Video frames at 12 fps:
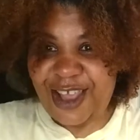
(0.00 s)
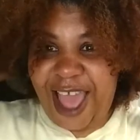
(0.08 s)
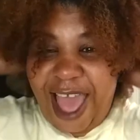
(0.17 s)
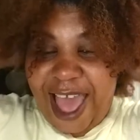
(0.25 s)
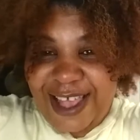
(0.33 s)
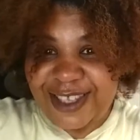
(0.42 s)

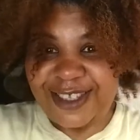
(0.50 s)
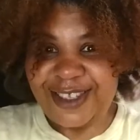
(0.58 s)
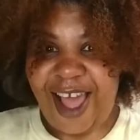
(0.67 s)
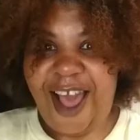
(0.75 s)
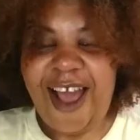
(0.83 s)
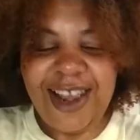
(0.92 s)
yes,
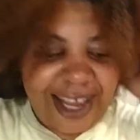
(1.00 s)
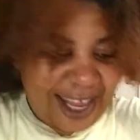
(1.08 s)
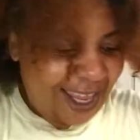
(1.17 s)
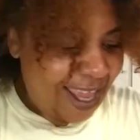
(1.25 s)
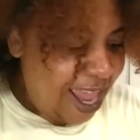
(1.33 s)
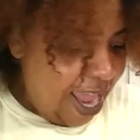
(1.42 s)
darling.
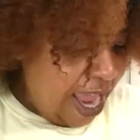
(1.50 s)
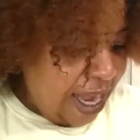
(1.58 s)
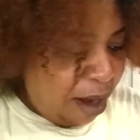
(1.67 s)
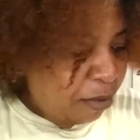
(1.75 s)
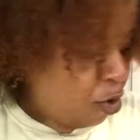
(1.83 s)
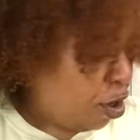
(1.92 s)

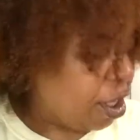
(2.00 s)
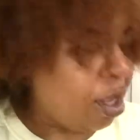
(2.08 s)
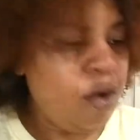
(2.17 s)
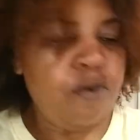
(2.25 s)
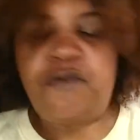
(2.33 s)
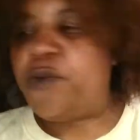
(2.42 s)
And I'm going to go